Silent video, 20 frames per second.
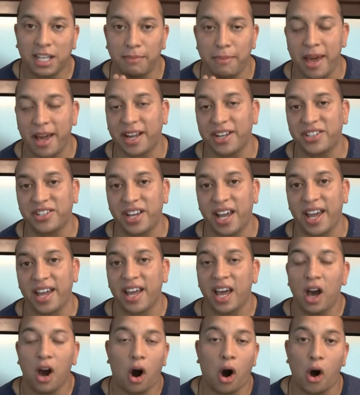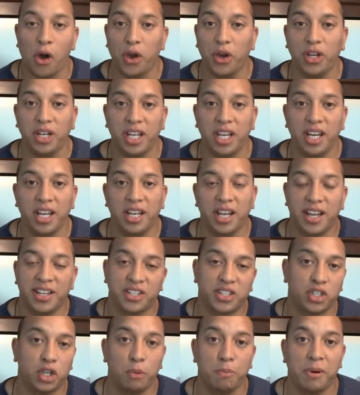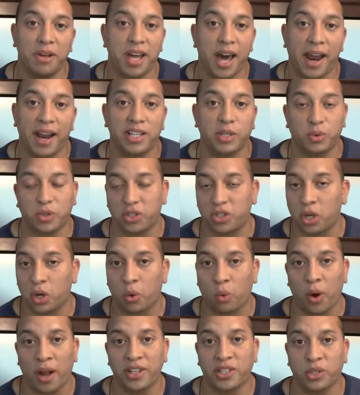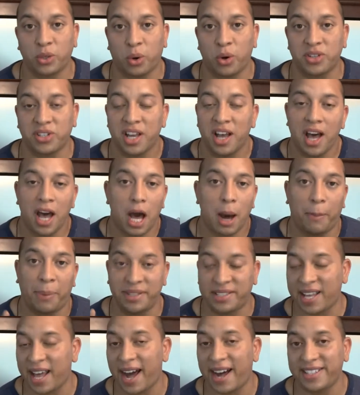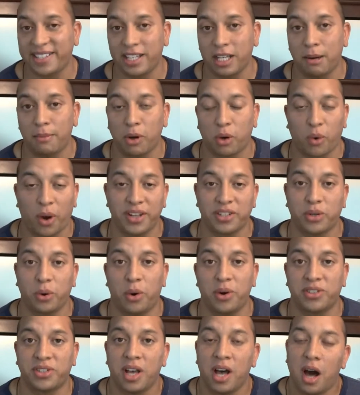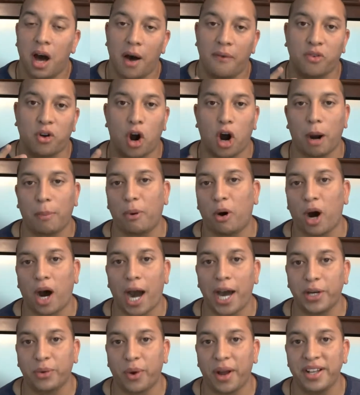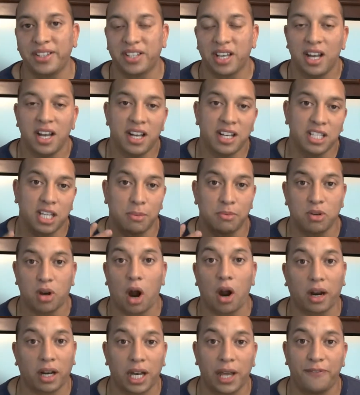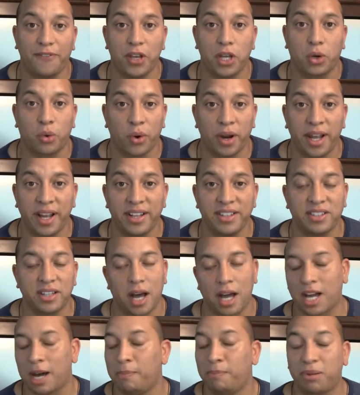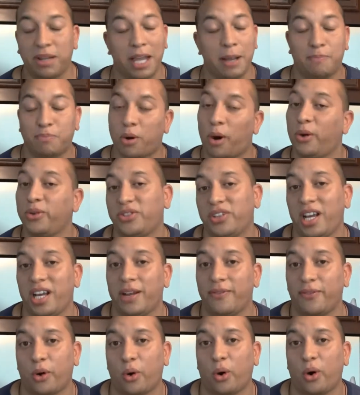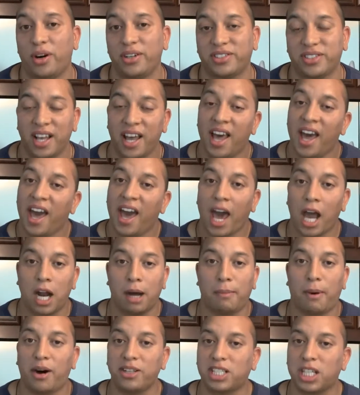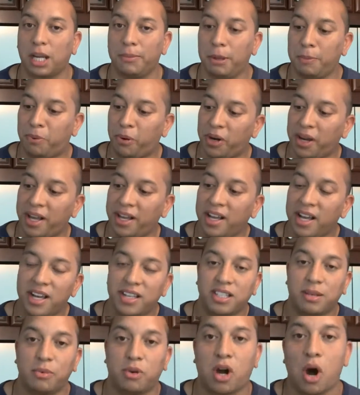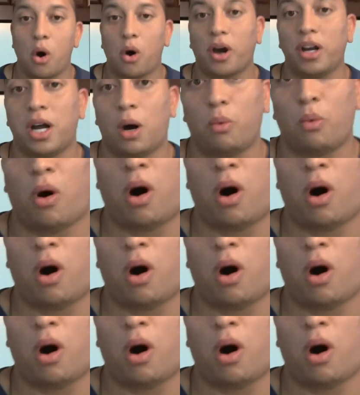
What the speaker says: to make a shake. All you need is two bananas, which is a great source of potassium, a great source of carbohydrates, some dark leafy greens, a complete protein, of course. And I'm also going to be putting some coconut